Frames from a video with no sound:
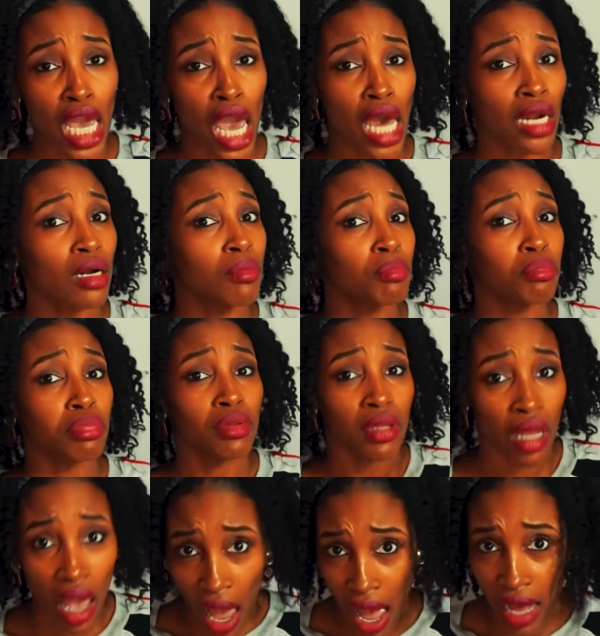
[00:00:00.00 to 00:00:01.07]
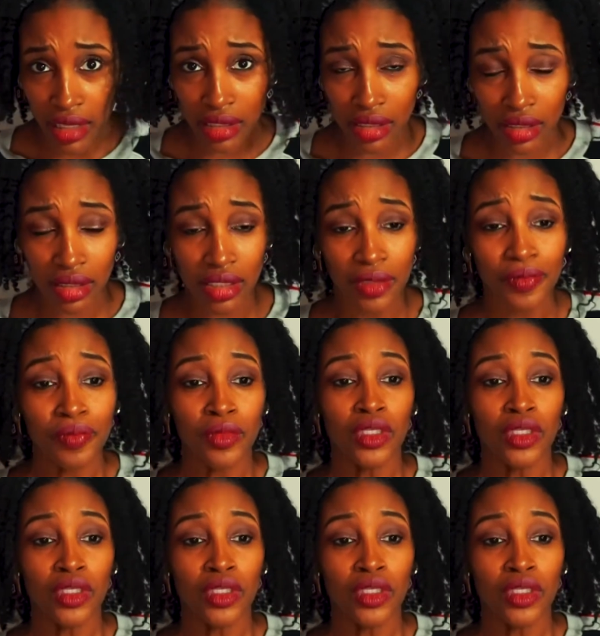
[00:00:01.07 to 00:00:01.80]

had a blast.